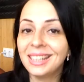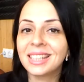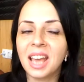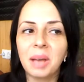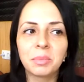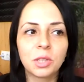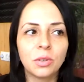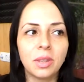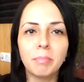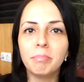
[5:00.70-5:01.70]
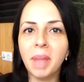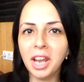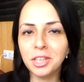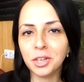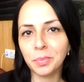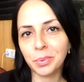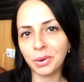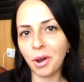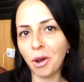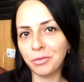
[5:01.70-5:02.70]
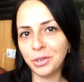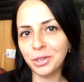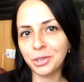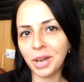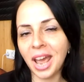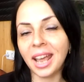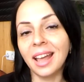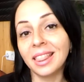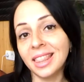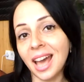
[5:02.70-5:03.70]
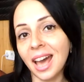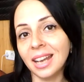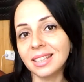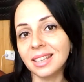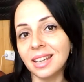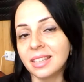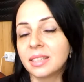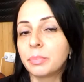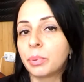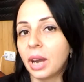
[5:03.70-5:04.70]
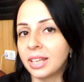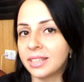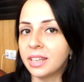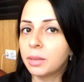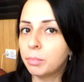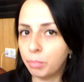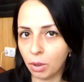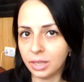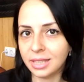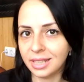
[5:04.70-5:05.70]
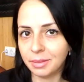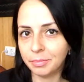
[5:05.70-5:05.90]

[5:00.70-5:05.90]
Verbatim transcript: it comes to the major pro of YouTrack, and that is its pricing policy.